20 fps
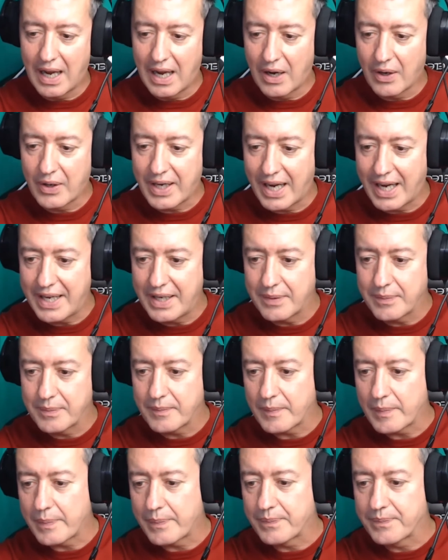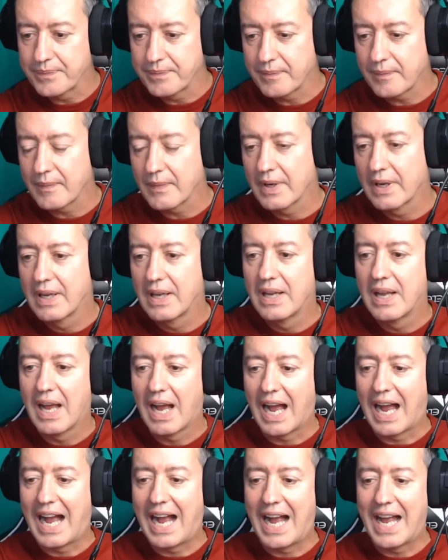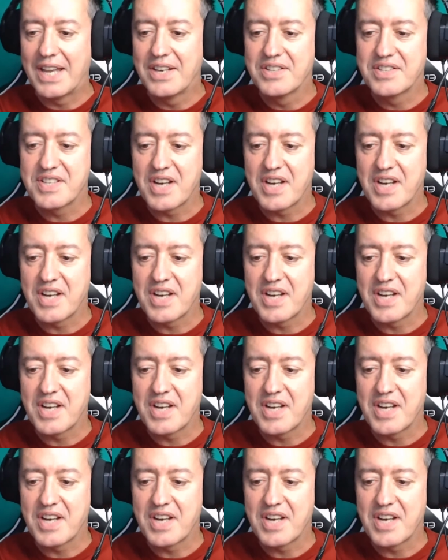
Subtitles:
okay? And